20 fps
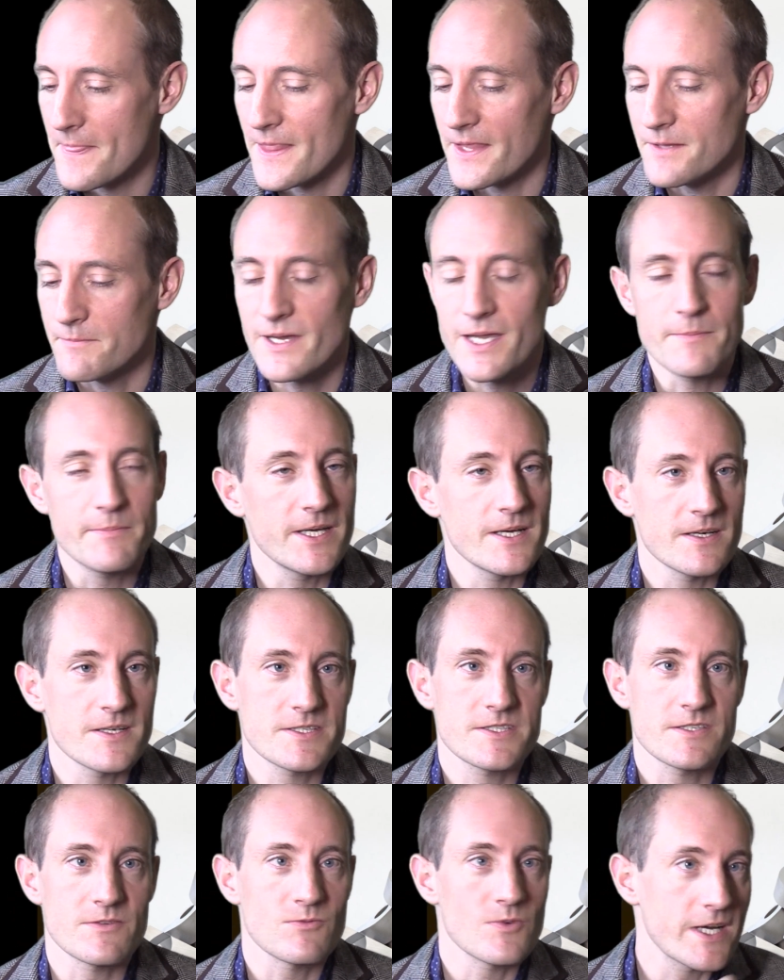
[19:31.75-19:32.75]
You may be
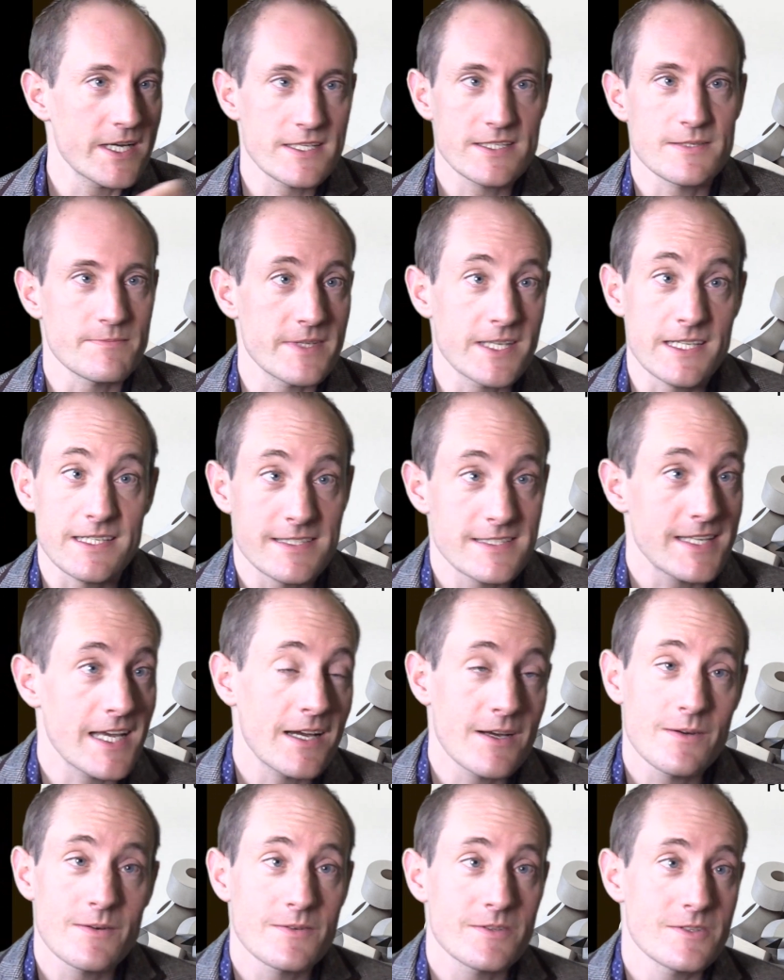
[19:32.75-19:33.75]
asked to write some things
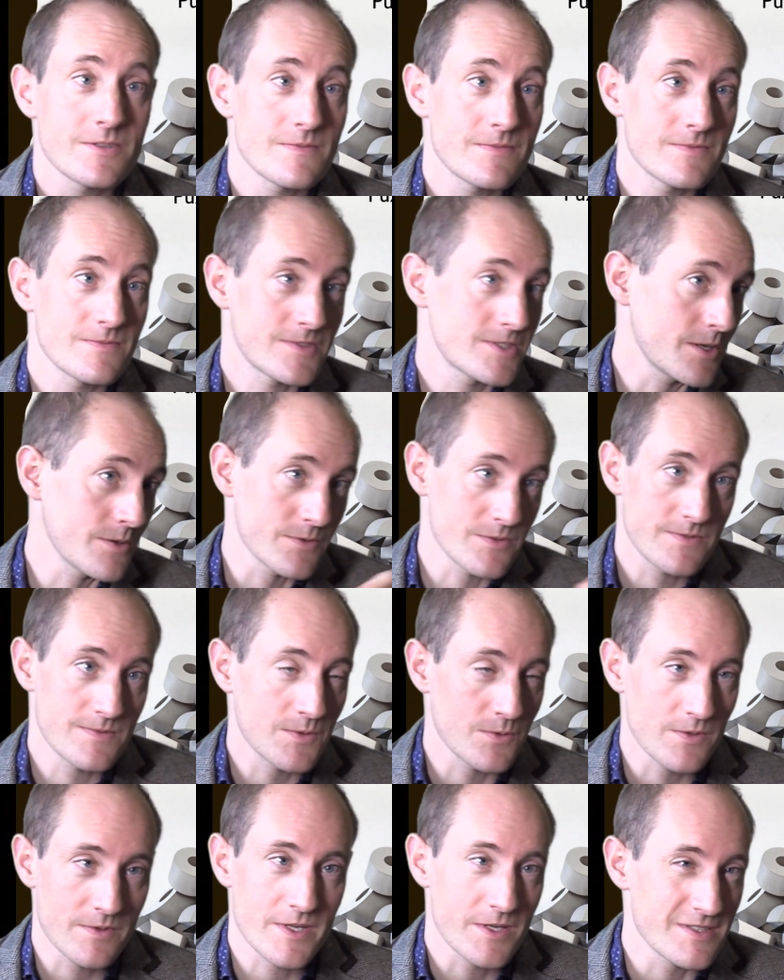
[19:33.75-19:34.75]
down. So
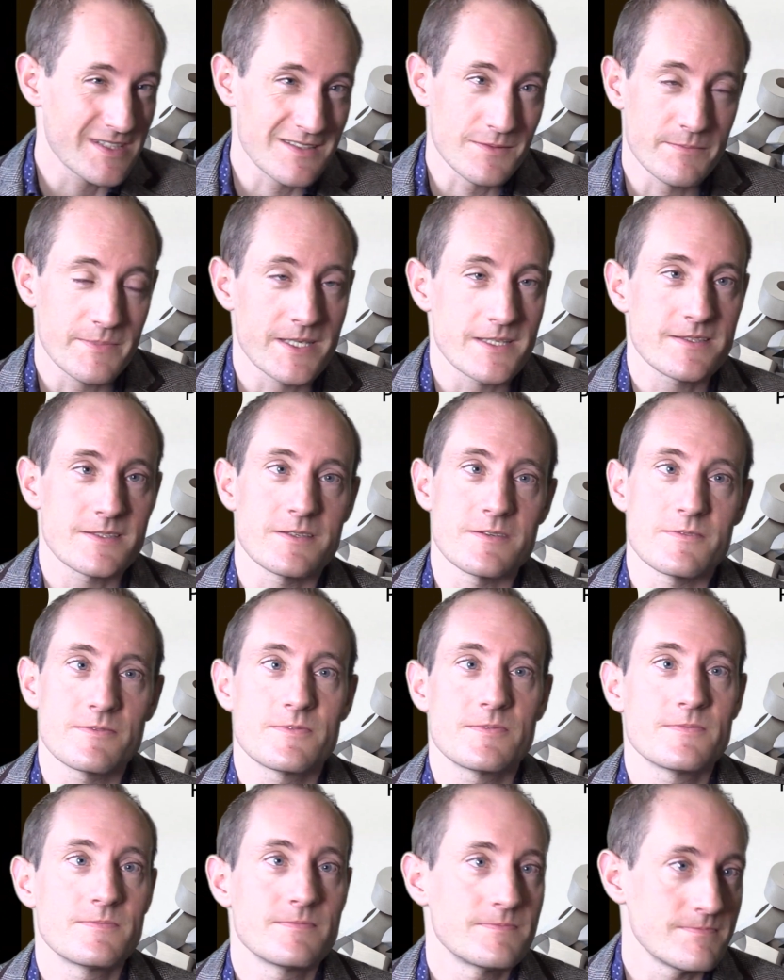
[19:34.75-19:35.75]
all of those little bits of
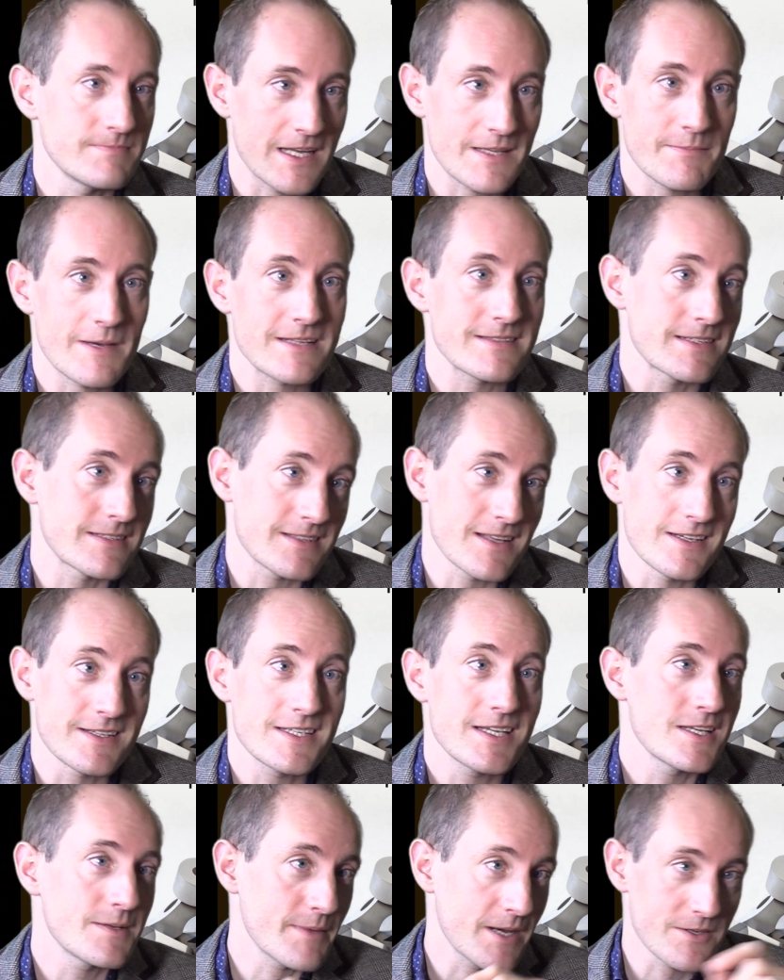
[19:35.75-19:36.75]
mathematics that I
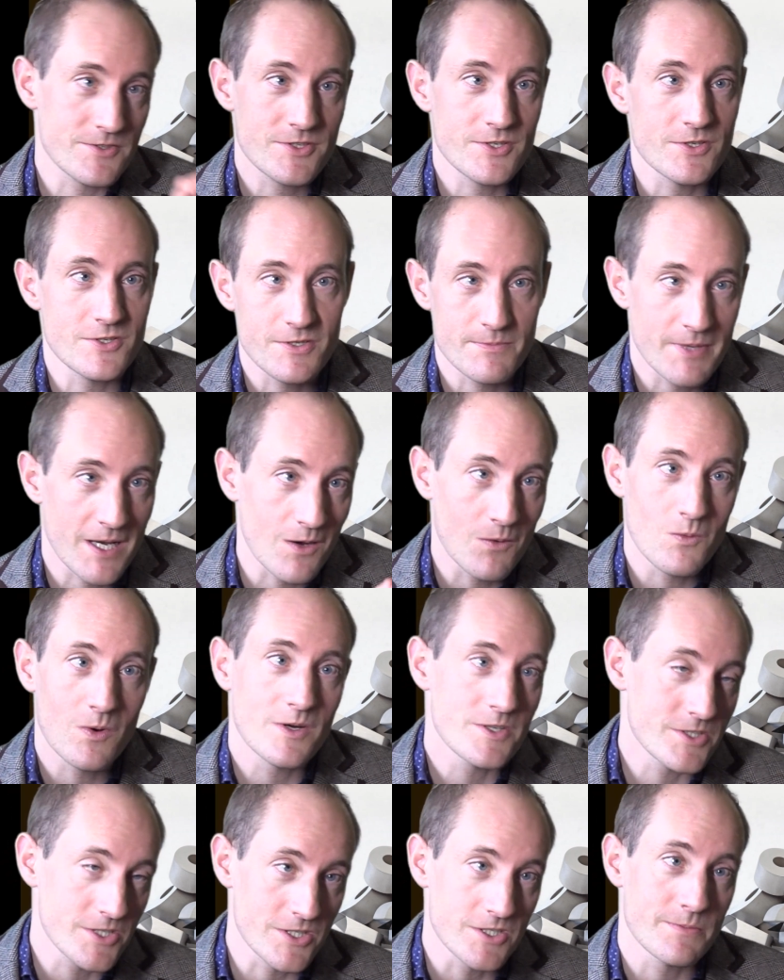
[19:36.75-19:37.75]
did about 2 to the power
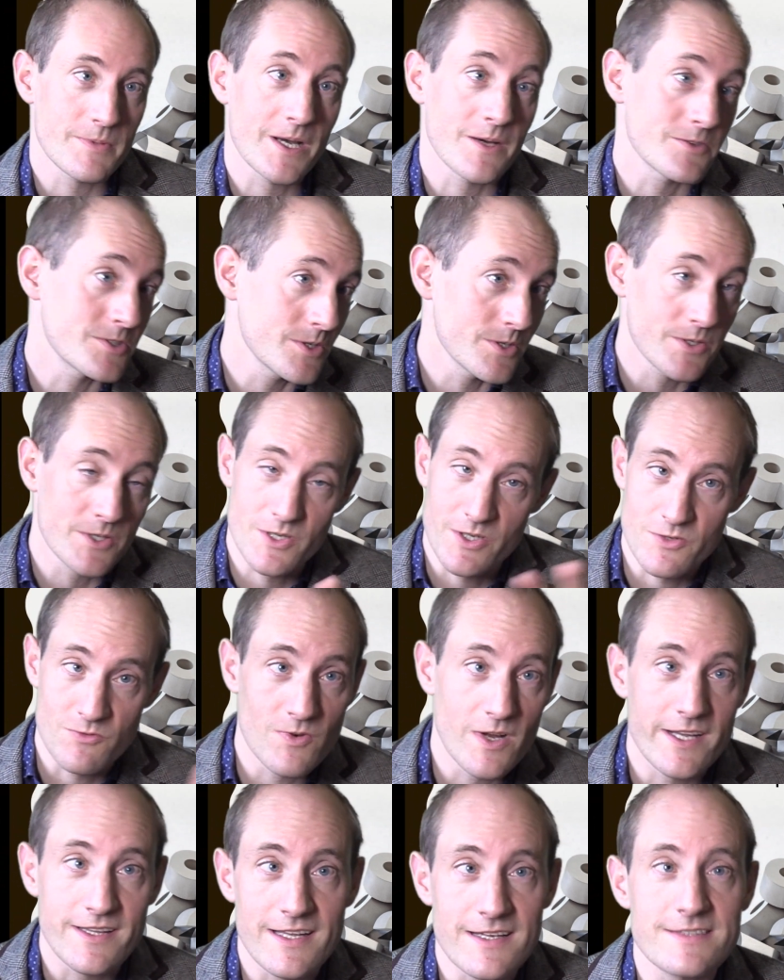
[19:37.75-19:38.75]
1, 2 to the power 2, you could
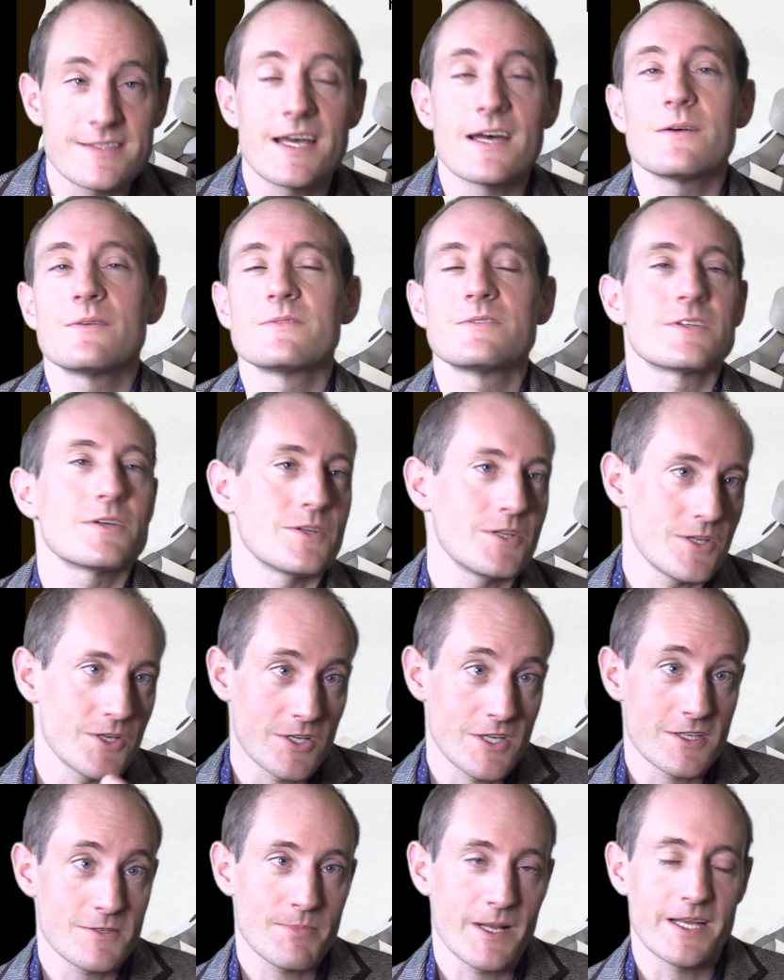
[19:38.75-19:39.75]
write that down so you
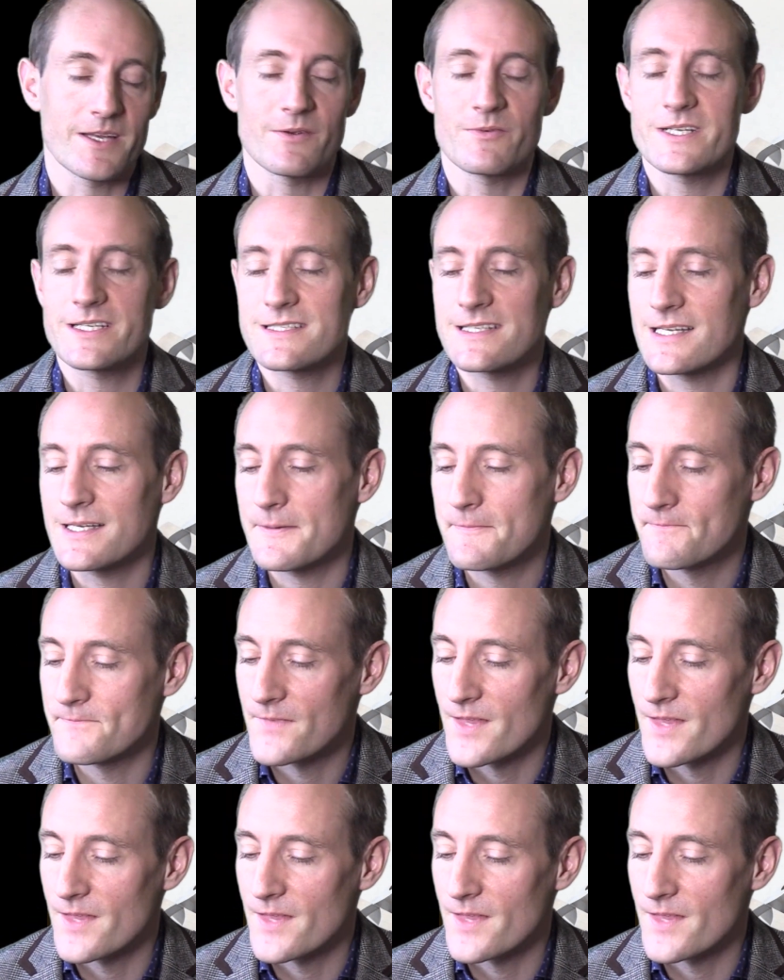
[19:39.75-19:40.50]
could explain your reasoning.